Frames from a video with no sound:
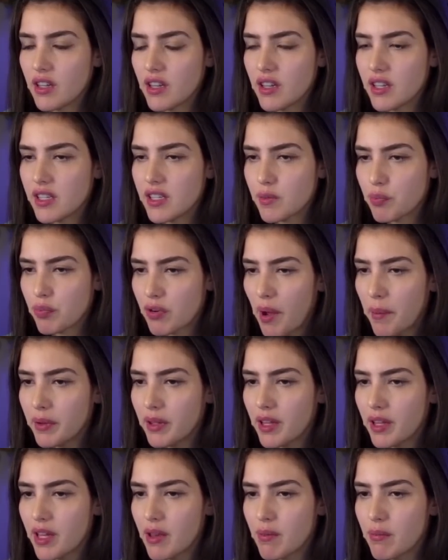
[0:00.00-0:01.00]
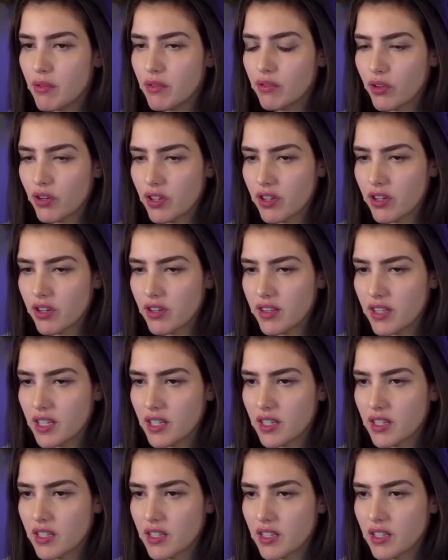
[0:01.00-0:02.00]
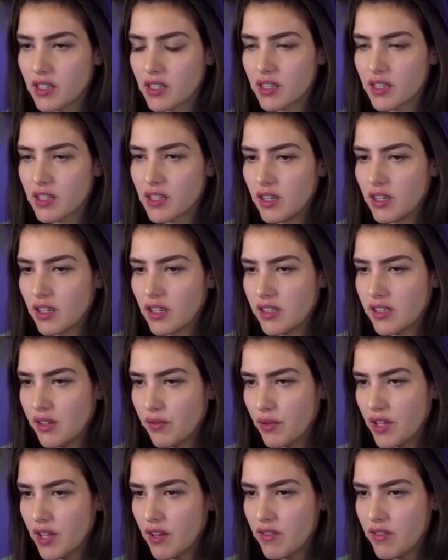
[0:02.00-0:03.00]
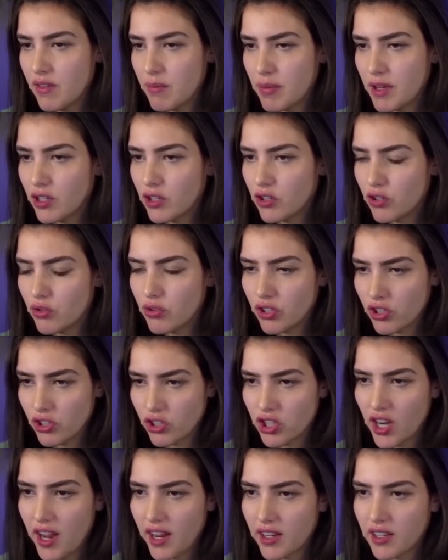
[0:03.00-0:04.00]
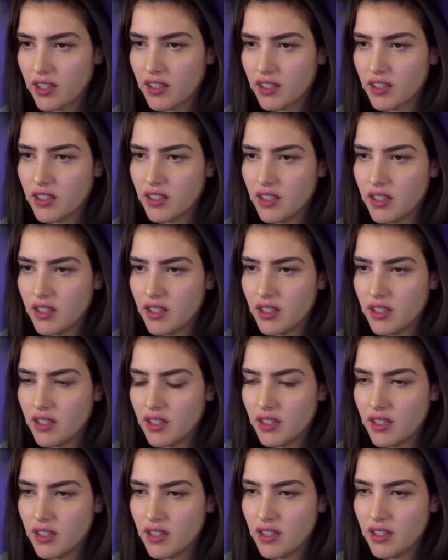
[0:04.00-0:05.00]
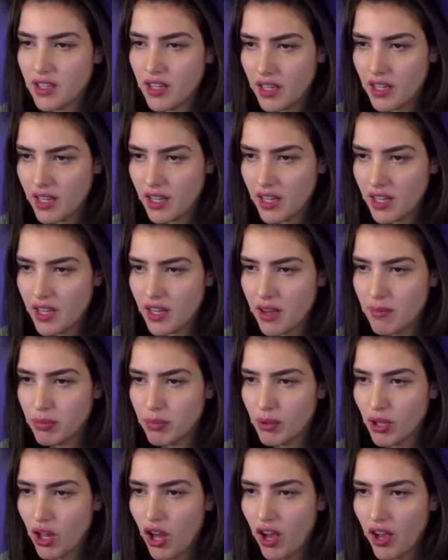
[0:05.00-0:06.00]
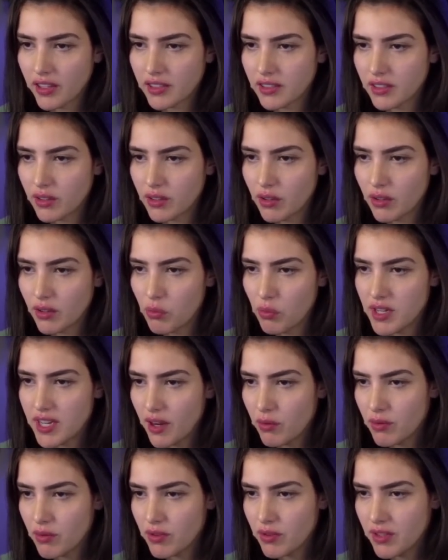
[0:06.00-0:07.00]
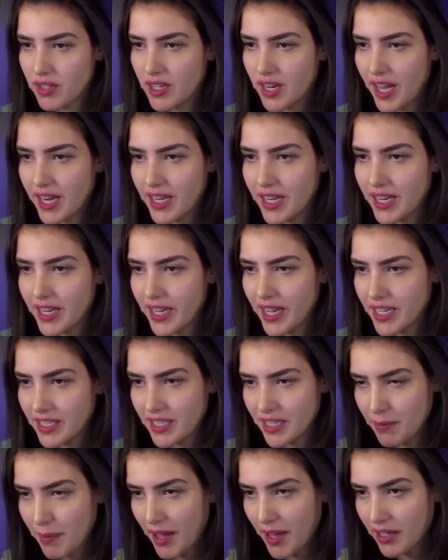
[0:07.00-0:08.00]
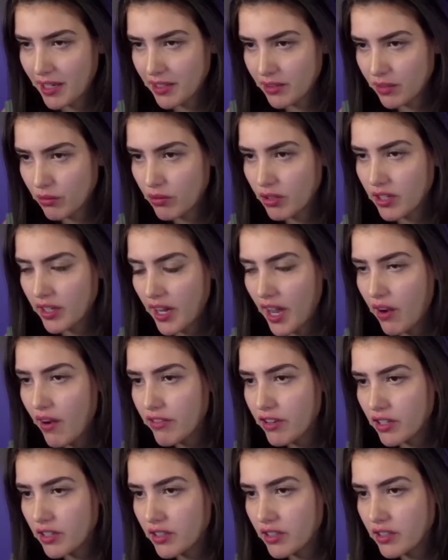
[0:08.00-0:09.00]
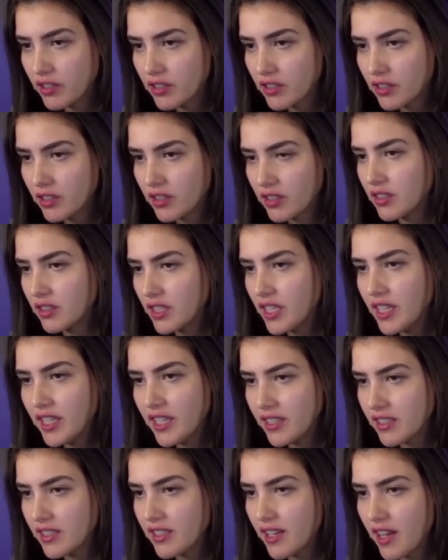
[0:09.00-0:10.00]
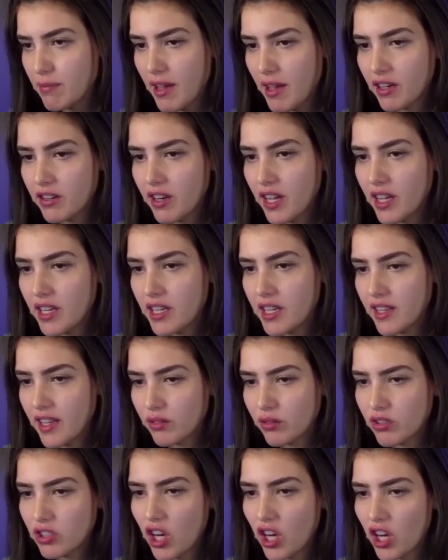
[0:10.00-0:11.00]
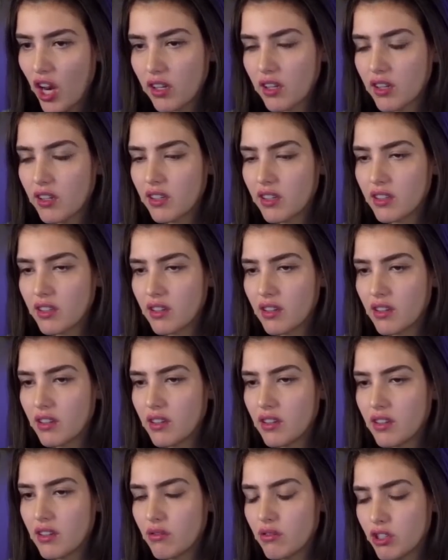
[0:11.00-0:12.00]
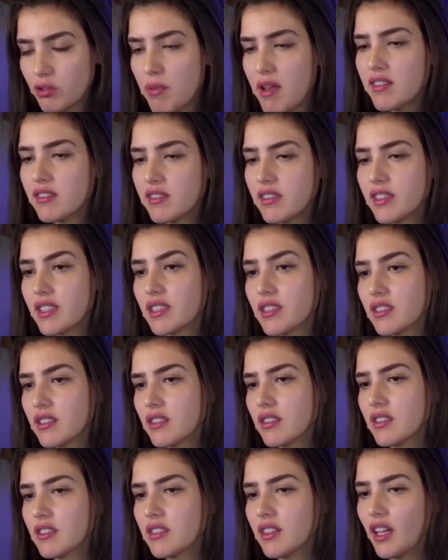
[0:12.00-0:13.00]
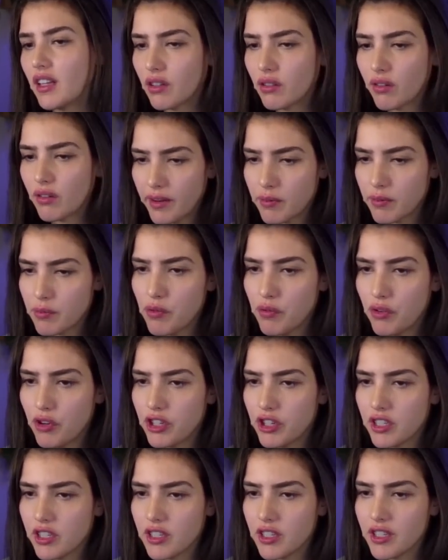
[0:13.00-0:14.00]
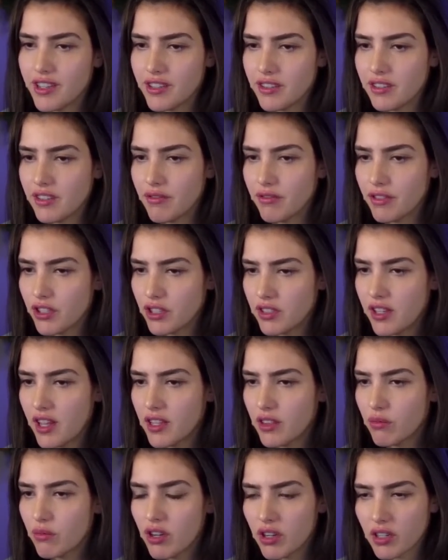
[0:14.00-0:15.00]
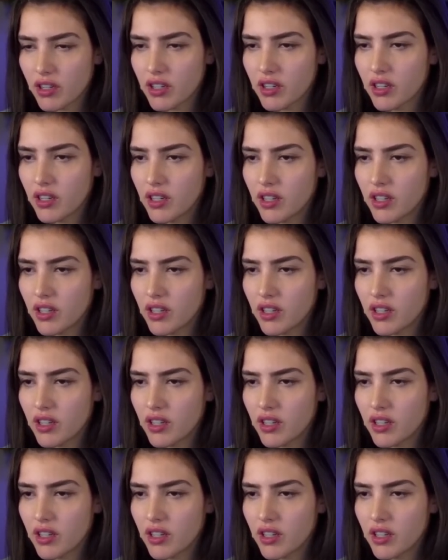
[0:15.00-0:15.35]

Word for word: it's probably a move order thing. Because if we give the big juicer check, he blocks. We take with the knight. He can't take back as the rook. However, he doesn't take back our knight. He takes with check. Which means that the correct move order is to first take the rook.